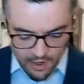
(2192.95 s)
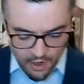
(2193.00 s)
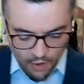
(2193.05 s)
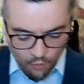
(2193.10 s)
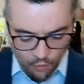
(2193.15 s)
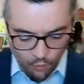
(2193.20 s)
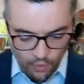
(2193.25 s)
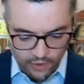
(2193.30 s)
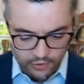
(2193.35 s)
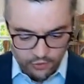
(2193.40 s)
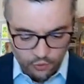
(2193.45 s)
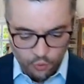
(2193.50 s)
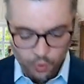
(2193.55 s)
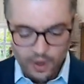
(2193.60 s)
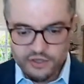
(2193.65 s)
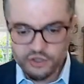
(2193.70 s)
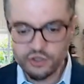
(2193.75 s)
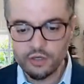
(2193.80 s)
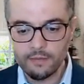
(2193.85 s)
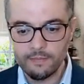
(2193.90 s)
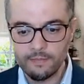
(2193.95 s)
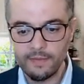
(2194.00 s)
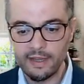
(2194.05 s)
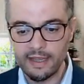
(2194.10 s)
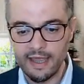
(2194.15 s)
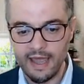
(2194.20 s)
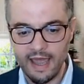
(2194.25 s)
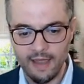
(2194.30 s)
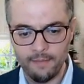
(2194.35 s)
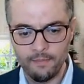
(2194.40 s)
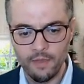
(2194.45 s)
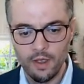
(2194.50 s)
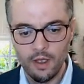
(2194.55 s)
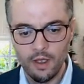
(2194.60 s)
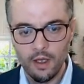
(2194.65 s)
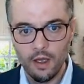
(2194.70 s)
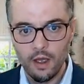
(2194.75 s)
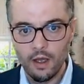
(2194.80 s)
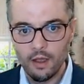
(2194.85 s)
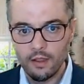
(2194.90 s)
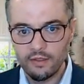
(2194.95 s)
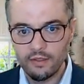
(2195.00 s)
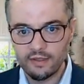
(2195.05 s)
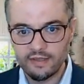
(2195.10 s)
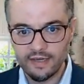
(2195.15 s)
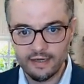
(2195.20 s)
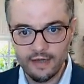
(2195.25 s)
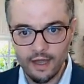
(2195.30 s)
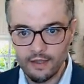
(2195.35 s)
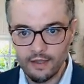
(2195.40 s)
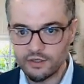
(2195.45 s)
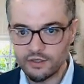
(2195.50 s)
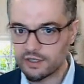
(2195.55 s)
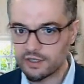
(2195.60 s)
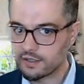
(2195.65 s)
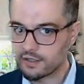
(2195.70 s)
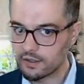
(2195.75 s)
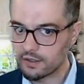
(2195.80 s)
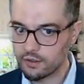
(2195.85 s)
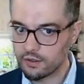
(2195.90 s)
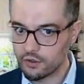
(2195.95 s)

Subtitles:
where the question became, the technologists